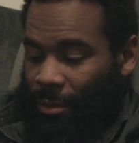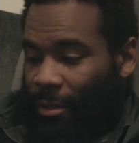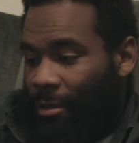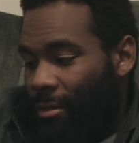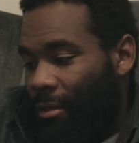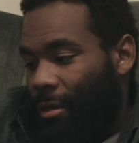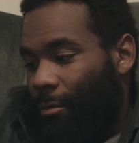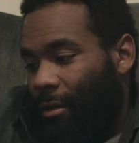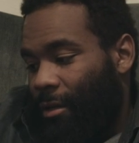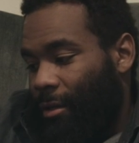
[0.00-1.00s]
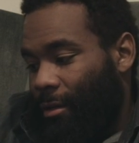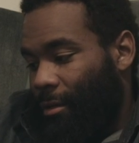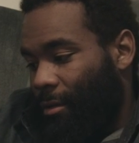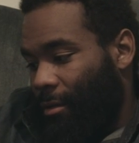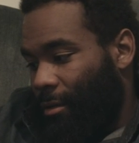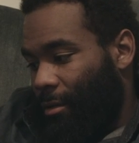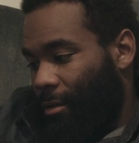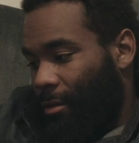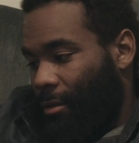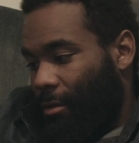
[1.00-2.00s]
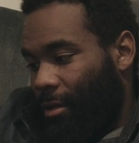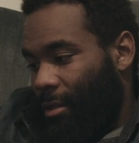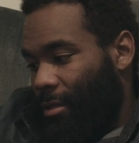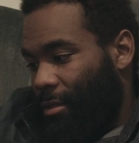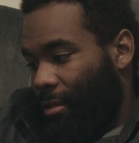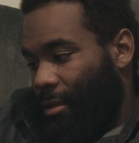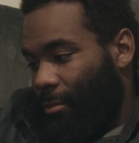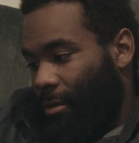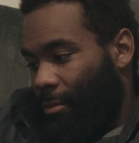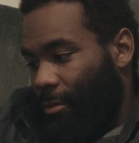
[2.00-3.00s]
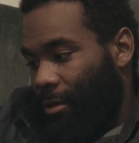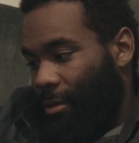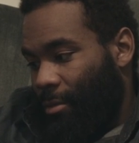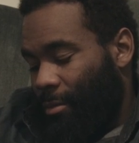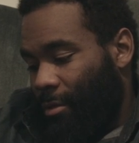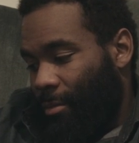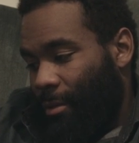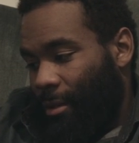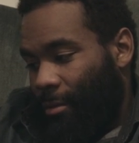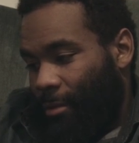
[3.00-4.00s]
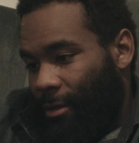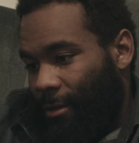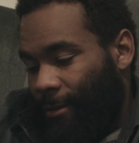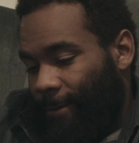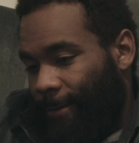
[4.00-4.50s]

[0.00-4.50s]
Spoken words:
God isn't that way. Christ isn't that way. We're not supposed to be that way.